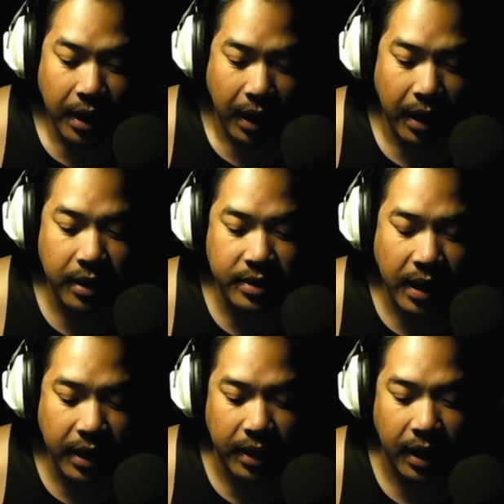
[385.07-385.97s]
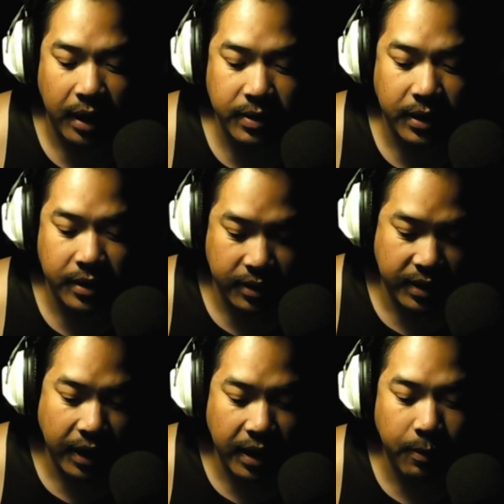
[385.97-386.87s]
And the second night, let's see, the
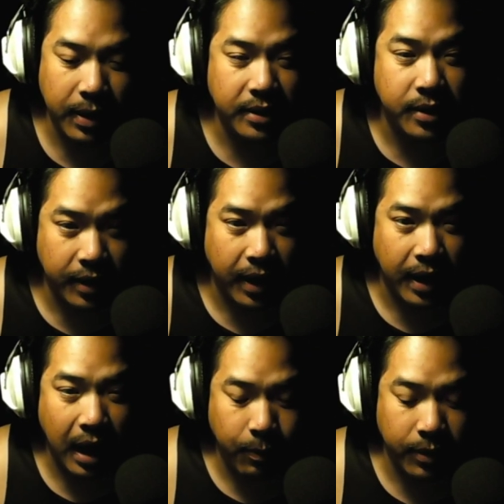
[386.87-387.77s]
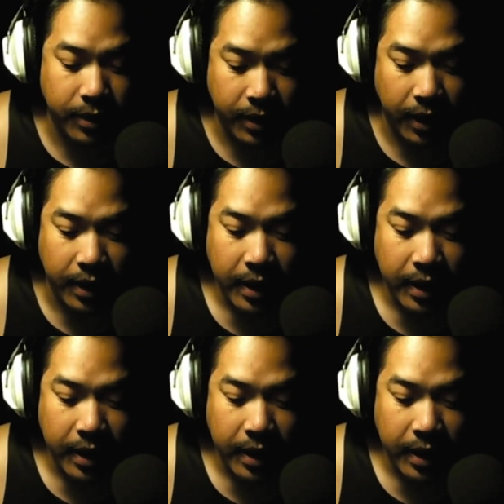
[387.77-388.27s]
second night means tonight. It happened tonight.